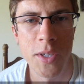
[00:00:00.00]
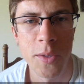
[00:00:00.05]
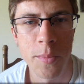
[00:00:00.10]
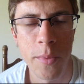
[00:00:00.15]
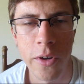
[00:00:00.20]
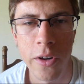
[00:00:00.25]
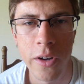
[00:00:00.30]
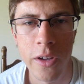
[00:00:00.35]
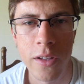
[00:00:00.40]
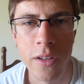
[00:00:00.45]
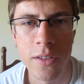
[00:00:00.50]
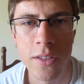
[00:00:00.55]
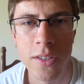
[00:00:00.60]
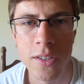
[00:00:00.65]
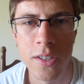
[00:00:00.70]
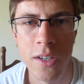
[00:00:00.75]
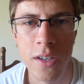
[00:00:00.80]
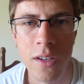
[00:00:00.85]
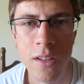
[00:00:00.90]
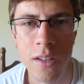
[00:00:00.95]

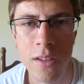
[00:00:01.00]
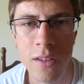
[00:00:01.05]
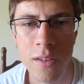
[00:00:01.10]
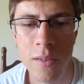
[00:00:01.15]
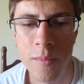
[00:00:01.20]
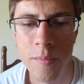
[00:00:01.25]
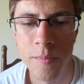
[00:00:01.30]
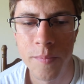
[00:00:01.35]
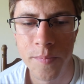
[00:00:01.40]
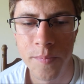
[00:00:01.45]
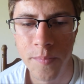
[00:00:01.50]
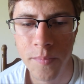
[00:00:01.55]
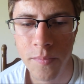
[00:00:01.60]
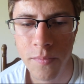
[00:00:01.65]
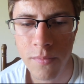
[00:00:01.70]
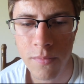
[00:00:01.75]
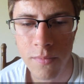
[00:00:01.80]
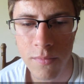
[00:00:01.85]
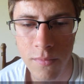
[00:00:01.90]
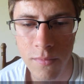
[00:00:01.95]
experience, and
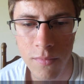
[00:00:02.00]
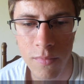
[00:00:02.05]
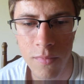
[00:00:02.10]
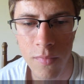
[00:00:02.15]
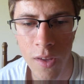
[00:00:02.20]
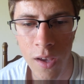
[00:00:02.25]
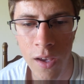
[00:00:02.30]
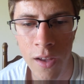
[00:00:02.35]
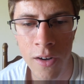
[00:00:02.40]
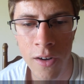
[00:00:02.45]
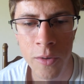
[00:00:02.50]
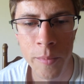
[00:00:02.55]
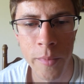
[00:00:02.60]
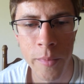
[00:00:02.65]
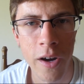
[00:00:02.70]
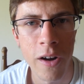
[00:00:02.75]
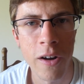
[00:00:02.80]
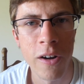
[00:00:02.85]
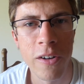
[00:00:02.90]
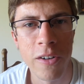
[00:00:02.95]
I don't know,
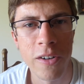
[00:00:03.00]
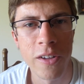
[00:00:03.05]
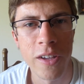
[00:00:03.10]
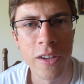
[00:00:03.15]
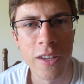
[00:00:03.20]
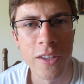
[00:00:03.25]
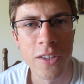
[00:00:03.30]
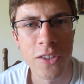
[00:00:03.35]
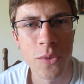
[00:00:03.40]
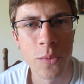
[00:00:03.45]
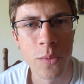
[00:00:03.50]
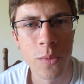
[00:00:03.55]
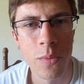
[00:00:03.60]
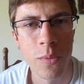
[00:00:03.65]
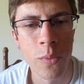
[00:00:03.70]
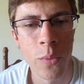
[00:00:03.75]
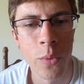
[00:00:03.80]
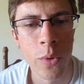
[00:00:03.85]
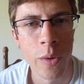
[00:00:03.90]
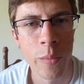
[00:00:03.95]
my heart really gets
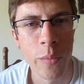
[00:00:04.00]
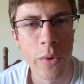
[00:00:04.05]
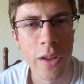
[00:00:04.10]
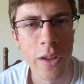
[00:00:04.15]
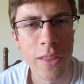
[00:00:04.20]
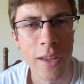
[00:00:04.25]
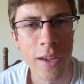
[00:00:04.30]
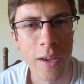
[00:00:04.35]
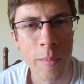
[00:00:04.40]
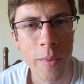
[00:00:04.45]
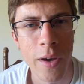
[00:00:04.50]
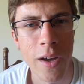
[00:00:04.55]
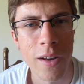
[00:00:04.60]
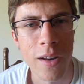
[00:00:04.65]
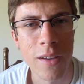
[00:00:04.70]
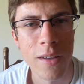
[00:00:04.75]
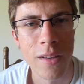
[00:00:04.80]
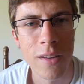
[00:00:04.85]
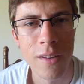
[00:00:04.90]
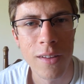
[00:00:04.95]
warm when I think about
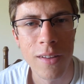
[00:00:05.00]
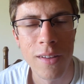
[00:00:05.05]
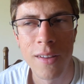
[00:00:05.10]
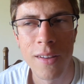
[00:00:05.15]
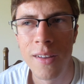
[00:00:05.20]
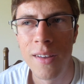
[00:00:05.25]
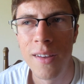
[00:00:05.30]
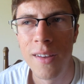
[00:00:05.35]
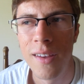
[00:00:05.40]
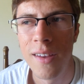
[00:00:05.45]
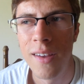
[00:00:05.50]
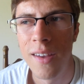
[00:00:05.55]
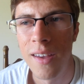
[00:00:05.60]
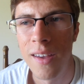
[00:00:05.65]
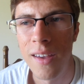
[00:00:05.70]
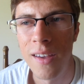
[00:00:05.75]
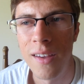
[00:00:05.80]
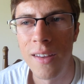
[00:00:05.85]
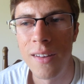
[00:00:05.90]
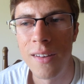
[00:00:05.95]
it
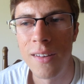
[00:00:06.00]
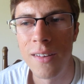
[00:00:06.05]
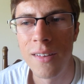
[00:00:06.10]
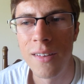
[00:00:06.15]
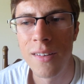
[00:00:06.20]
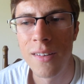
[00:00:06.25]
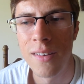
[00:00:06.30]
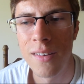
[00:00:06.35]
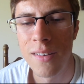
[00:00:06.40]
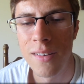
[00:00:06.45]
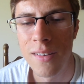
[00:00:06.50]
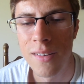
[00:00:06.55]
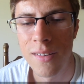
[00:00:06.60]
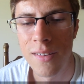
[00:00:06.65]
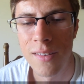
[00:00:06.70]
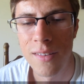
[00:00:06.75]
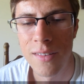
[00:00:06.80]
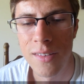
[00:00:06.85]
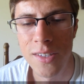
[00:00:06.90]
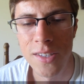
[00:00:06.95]
and
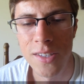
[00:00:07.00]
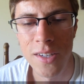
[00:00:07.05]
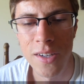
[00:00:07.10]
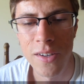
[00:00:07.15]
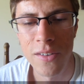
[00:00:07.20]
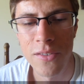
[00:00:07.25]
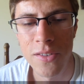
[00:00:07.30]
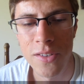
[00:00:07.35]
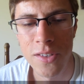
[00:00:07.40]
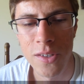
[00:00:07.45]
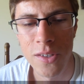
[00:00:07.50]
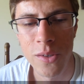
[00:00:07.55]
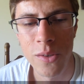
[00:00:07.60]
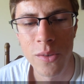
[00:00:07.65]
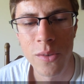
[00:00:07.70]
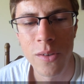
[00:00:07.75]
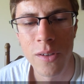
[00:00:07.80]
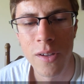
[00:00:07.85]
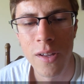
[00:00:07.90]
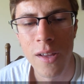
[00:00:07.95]
stuff.
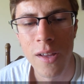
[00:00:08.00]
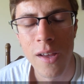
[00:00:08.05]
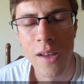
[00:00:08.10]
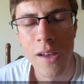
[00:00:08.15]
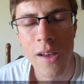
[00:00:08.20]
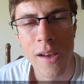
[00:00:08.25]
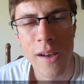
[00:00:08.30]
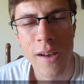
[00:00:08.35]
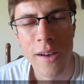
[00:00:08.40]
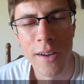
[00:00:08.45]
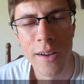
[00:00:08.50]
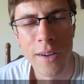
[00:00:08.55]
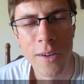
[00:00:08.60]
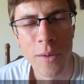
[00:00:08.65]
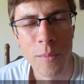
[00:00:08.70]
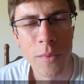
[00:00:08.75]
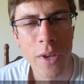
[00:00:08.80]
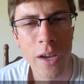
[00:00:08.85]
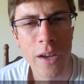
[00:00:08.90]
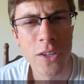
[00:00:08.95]
So
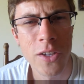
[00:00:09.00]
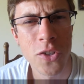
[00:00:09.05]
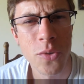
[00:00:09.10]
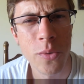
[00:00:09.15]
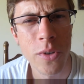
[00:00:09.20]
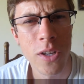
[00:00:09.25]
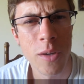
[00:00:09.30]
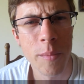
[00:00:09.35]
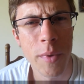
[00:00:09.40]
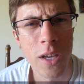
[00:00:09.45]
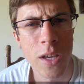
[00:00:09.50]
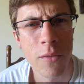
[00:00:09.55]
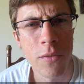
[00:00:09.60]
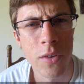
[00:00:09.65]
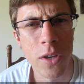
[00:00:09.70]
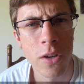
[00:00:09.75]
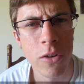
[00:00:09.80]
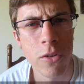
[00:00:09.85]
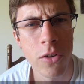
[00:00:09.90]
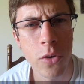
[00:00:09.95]
yeah, I just wanted to make a
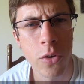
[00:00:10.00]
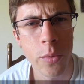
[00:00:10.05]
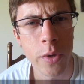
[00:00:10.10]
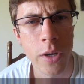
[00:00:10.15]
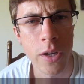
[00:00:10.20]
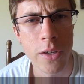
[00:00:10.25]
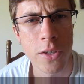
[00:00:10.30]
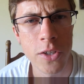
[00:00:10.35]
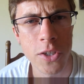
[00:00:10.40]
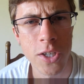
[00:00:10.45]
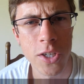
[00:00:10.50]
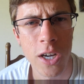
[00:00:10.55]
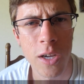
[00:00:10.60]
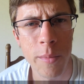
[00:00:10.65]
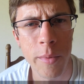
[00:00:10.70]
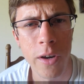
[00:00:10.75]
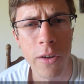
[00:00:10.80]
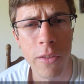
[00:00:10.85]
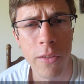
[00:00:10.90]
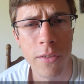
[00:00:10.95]
video real quick and just talk
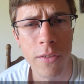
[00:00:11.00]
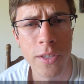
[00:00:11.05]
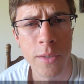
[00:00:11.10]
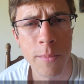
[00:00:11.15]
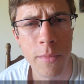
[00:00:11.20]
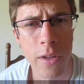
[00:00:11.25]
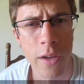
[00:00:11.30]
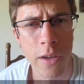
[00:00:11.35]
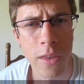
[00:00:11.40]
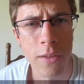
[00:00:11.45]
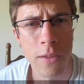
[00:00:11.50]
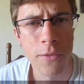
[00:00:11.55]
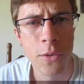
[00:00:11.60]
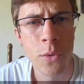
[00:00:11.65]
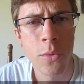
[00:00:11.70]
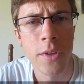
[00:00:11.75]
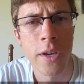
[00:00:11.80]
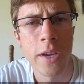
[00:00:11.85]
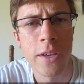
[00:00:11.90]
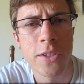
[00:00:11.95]
about some of the, like the few
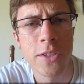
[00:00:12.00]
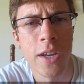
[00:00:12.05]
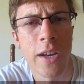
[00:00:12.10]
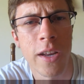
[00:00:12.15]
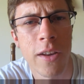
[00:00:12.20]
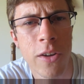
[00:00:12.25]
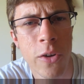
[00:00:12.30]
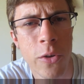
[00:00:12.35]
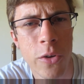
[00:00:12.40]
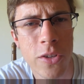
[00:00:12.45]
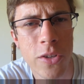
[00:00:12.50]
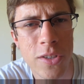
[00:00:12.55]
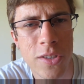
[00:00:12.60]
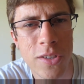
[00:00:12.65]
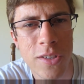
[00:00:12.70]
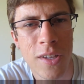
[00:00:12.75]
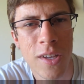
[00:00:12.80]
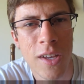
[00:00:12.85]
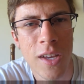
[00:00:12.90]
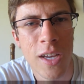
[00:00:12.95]
things that I
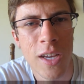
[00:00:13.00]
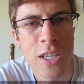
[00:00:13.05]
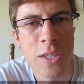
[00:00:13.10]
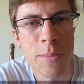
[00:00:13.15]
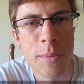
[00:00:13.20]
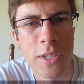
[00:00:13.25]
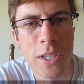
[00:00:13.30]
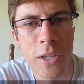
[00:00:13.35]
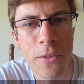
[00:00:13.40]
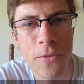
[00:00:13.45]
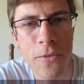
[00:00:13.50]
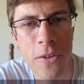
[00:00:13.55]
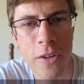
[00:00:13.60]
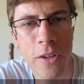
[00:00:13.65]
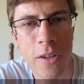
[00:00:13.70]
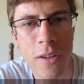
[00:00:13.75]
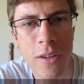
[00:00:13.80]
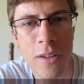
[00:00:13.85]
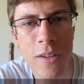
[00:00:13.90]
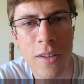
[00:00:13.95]
notice to be
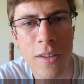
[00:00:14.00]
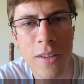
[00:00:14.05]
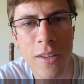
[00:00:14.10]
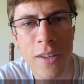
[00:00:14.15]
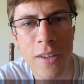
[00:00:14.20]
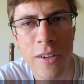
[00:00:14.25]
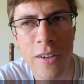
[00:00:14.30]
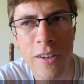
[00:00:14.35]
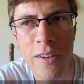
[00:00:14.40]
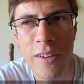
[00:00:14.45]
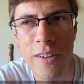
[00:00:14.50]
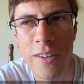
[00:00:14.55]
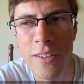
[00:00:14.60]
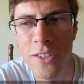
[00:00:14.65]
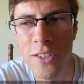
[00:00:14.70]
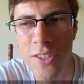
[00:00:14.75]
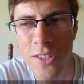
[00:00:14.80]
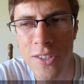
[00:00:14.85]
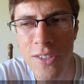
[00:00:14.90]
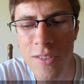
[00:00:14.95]
different here, and
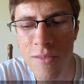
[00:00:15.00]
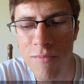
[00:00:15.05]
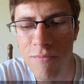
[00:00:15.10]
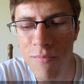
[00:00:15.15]
just